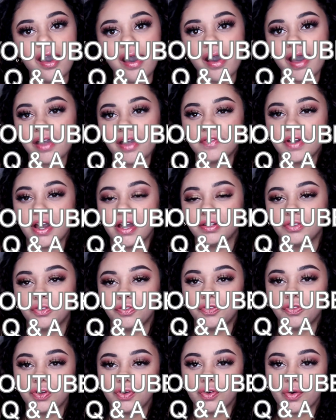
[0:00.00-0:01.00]
I've gotten a
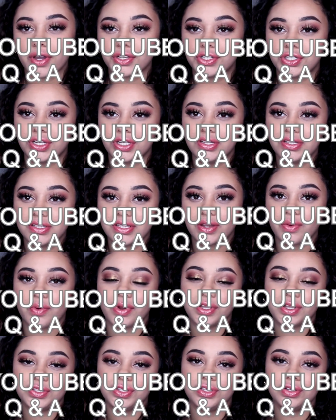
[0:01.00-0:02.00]
few questions that I
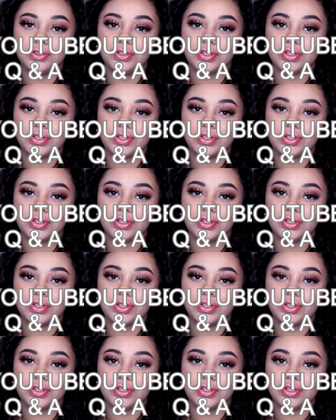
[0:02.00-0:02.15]
wanted to